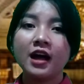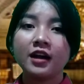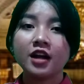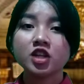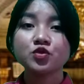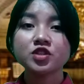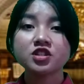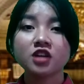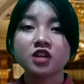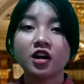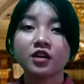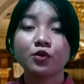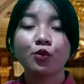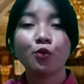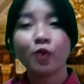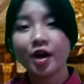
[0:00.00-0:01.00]
Let's talk
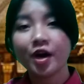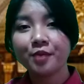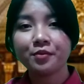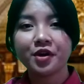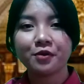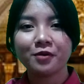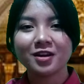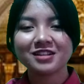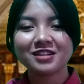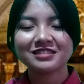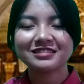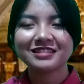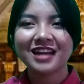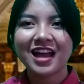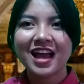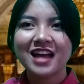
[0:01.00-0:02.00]
one by one.
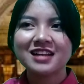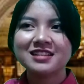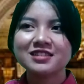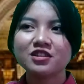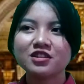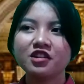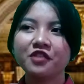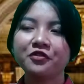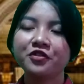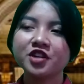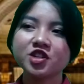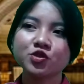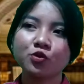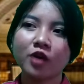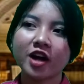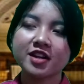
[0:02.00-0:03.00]
So the
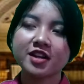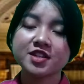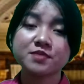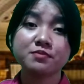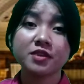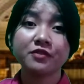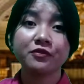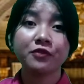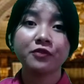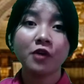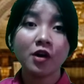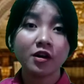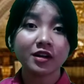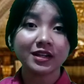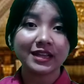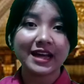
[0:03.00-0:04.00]
first one is
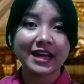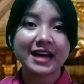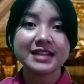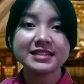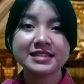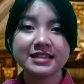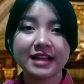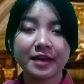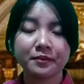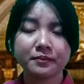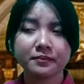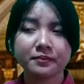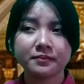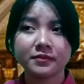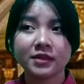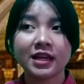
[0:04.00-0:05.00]
before class,
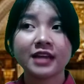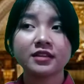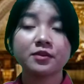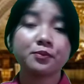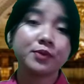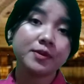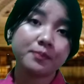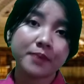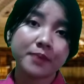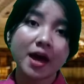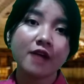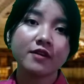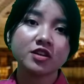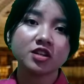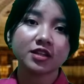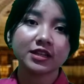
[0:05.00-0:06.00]
like the
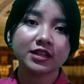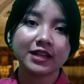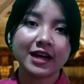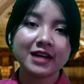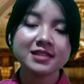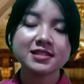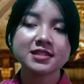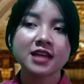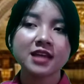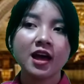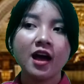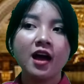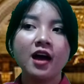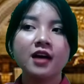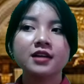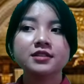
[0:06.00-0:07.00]
preparation class.
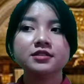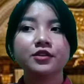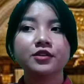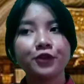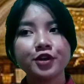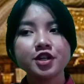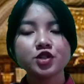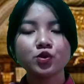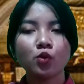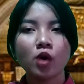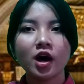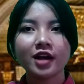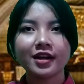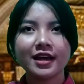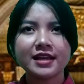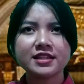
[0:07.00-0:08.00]
The first
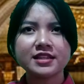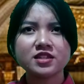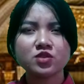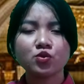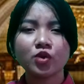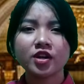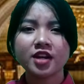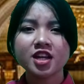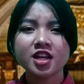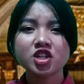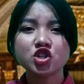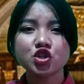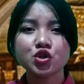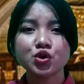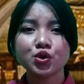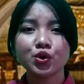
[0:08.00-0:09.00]
one is we need
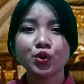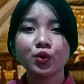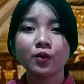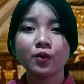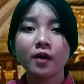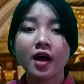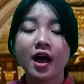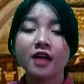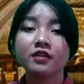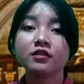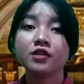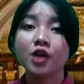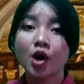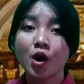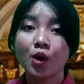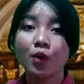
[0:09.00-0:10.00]
to
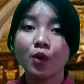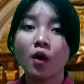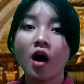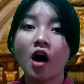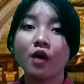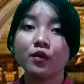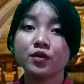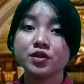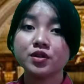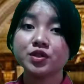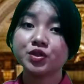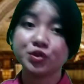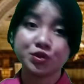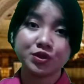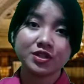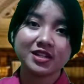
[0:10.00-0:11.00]
know our
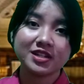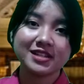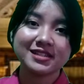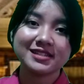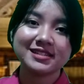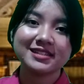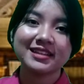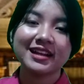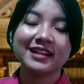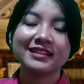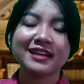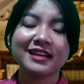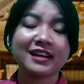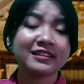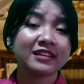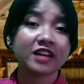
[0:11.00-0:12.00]
students,
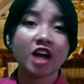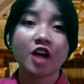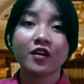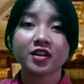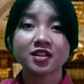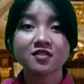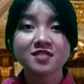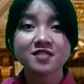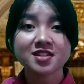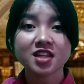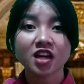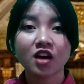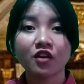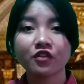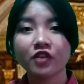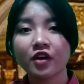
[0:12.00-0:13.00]
like the
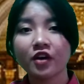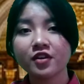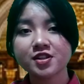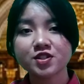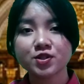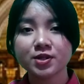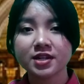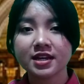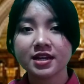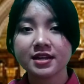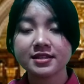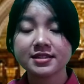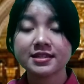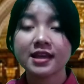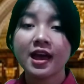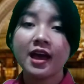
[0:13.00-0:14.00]
characteristics of our
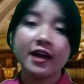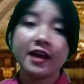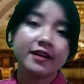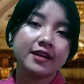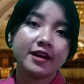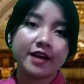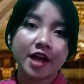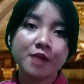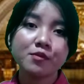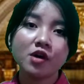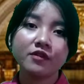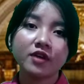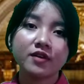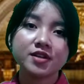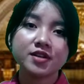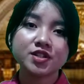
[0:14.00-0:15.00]
students, the name
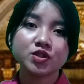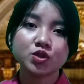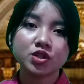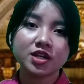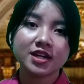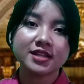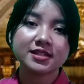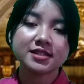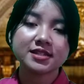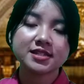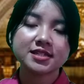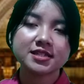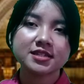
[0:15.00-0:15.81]
of our students.